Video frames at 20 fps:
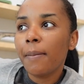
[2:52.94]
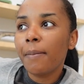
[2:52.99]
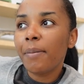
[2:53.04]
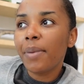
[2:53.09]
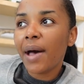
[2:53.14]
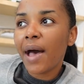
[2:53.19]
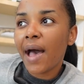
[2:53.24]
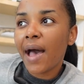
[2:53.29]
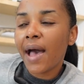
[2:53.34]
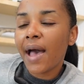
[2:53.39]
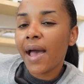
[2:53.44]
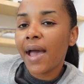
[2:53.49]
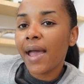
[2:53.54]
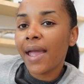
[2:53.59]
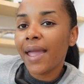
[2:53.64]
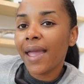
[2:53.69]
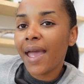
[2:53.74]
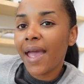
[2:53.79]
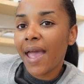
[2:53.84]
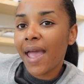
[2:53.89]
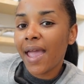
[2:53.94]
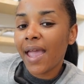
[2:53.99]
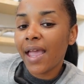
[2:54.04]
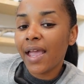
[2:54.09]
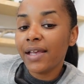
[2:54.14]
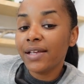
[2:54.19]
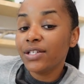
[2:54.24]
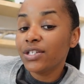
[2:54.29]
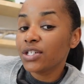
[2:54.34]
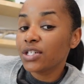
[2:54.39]
buy
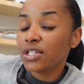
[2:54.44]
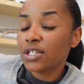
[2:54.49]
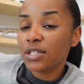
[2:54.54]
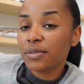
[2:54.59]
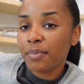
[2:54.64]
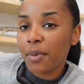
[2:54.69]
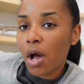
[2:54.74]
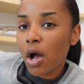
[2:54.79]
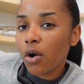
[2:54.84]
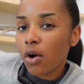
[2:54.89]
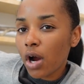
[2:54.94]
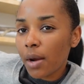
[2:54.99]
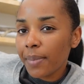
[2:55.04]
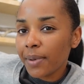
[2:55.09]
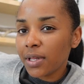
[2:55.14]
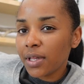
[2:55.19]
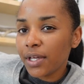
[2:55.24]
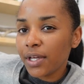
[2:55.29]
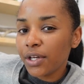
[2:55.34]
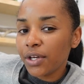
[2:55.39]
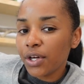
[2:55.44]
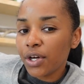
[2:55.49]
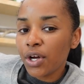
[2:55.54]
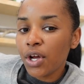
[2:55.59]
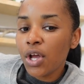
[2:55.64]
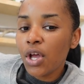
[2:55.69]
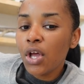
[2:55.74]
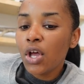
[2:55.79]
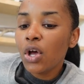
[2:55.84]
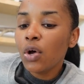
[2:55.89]
a just small carpet
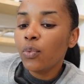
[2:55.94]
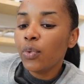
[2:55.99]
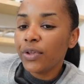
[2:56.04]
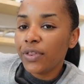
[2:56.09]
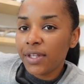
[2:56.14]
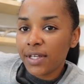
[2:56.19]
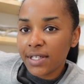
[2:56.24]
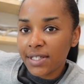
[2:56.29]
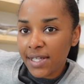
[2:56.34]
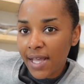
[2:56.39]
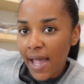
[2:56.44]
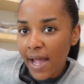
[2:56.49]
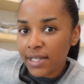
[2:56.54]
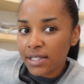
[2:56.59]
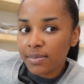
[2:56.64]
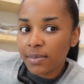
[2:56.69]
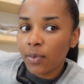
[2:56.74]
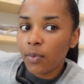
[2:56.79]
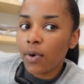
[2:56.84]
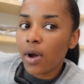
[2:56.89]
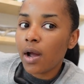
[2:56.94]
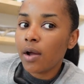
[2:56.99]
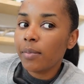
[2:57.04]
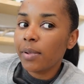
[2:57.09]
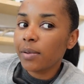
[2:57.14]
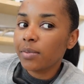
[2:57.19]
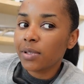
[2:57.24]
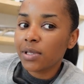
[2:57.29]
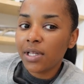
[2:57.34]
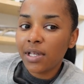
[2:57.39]
cleaner with the attachment where I'll
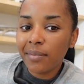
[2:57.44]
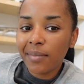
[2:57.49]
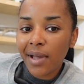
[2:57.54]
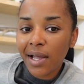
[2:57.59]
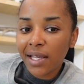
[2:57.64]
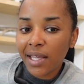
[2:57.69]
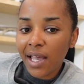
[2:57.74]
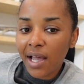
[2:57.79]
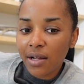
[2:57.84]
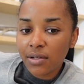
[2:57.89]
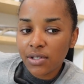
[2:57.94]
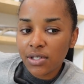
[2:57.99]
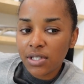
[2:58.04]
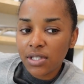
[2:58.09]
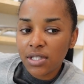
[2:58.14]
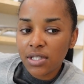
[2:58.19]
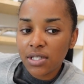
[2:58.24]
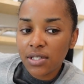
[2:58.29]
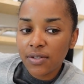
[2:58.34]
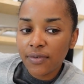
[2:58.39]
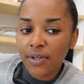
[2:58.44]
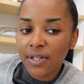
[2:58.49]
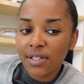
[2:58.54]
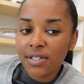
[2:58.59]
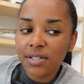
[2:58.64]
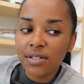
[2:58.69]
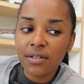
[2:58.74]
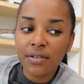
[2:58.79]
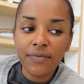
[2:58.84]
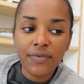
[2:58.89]
be able to clean my couches
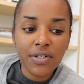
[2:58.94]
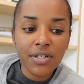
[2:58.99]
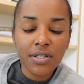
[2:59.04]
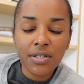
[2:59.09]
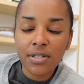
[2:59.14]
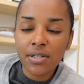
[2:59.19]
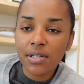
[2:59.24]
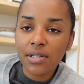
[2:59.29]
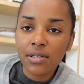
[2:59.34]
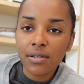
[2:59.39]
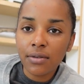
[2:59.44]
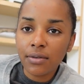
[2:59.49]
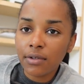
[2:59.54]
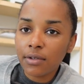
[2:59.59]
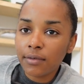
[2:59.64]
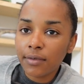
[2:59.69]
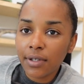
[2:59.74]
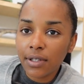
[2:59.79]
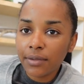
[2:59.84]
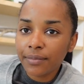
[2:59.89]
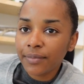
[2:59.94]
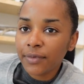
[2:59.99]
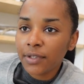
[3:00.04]
instead of just this little one.